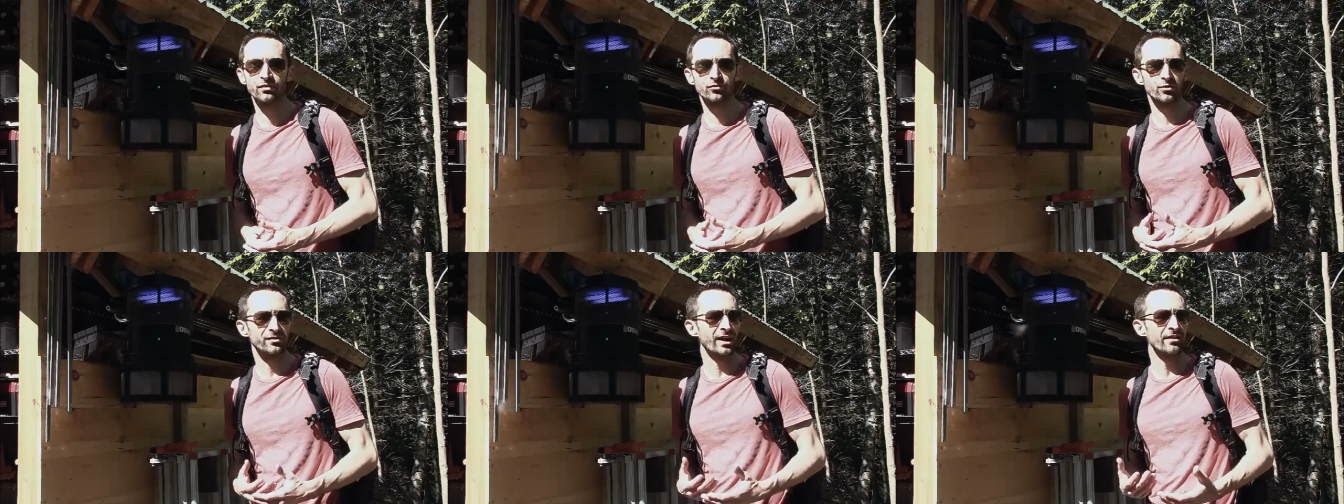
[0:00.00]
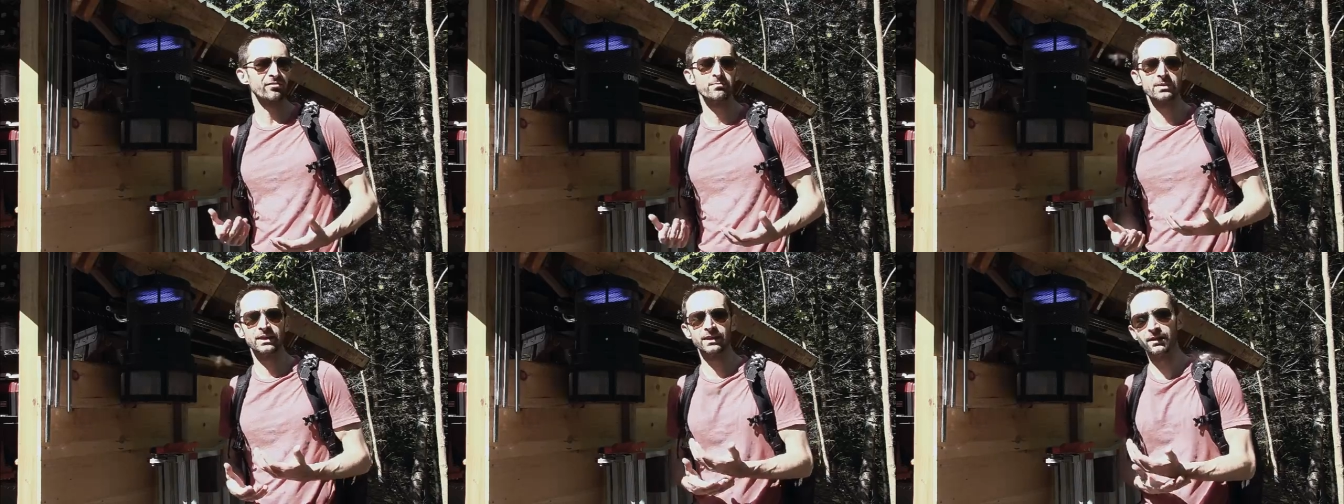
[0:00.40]
So aside
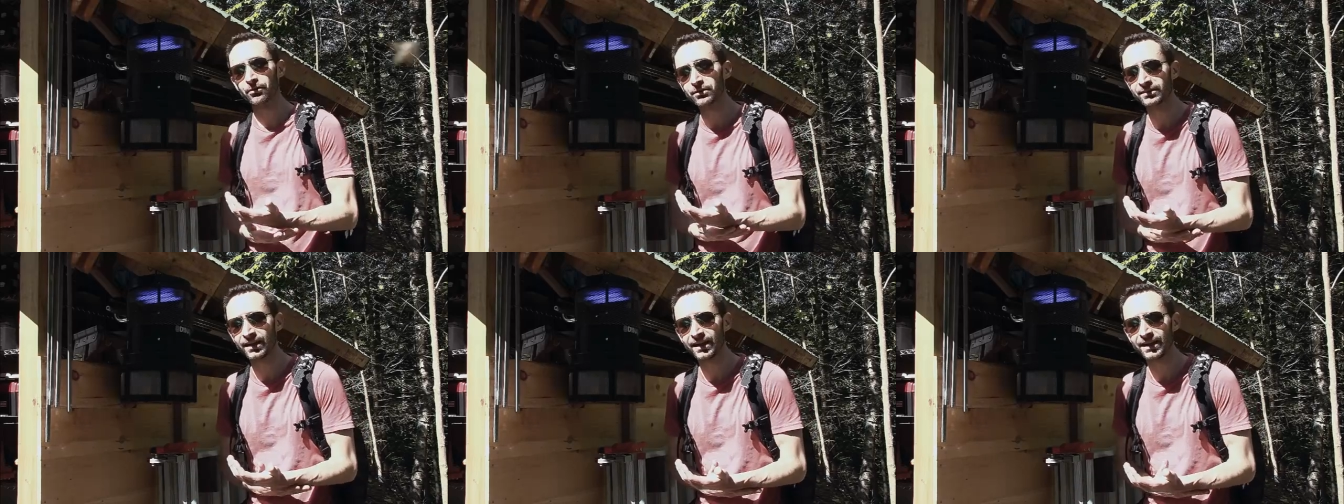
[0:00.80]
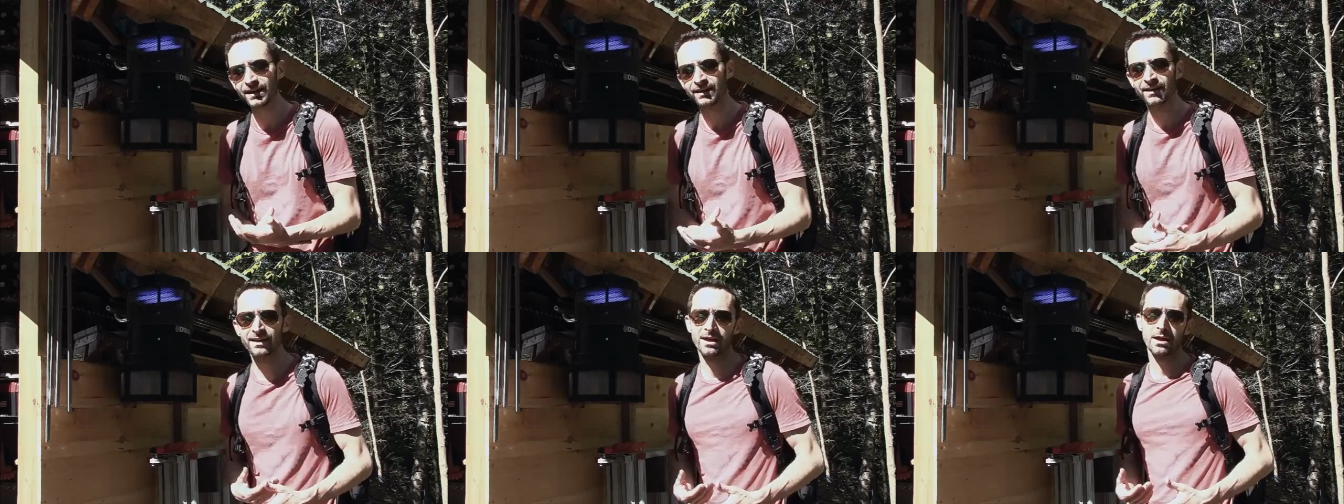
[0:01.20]
from being
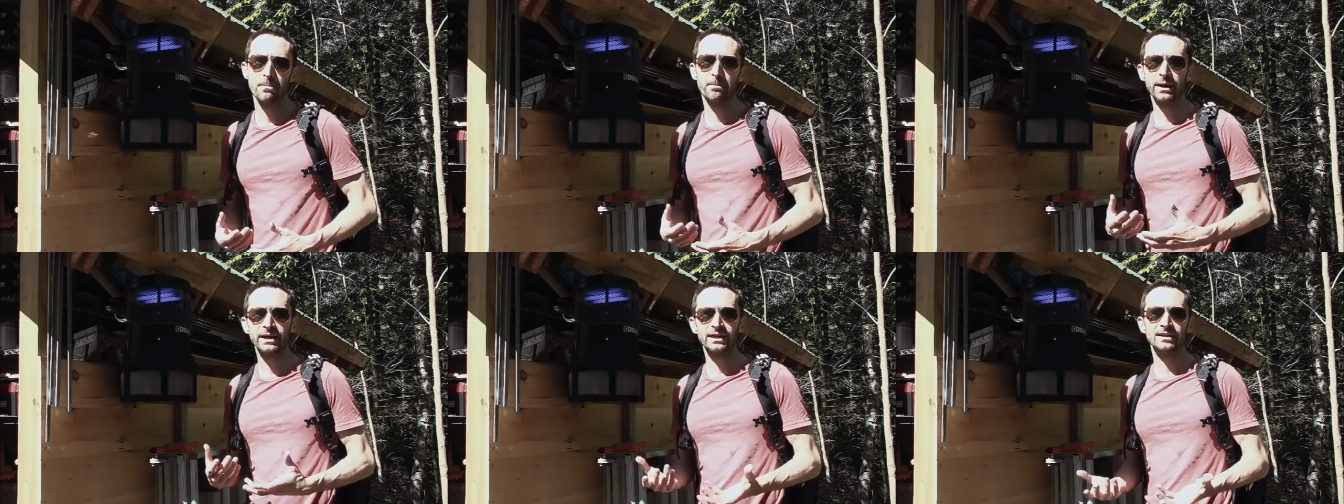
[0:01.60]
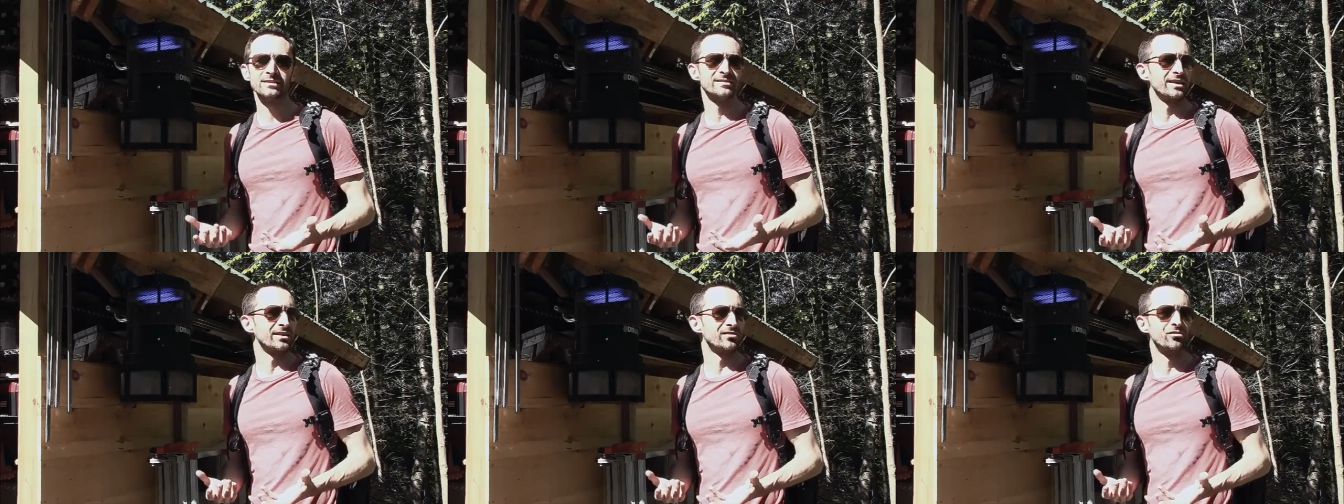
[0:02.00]
irritating, biting
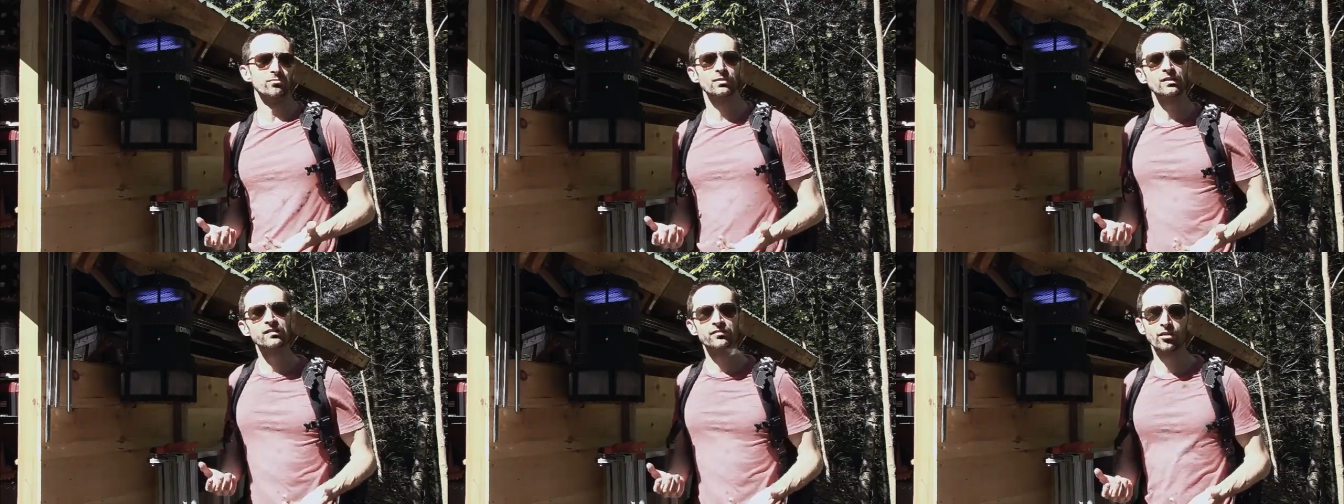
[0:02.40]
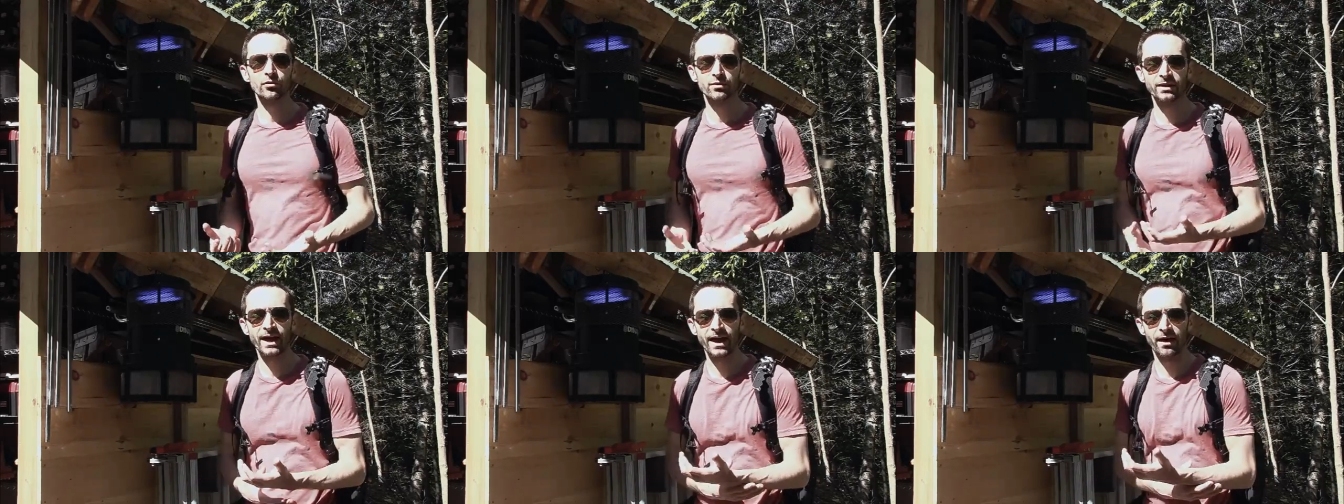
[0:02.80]
insects can really slow
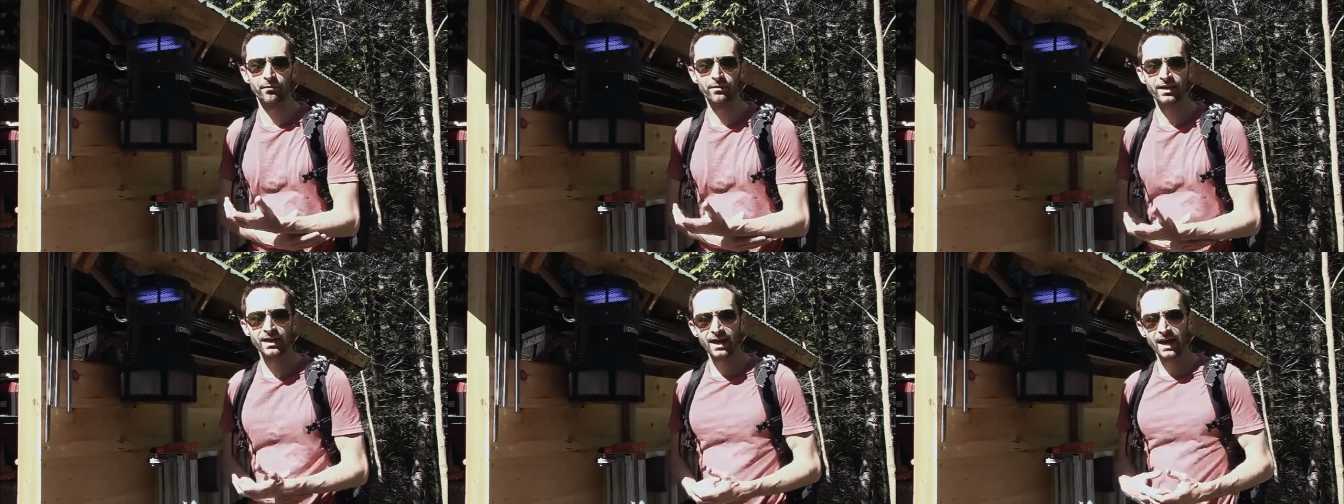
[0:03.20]
you down.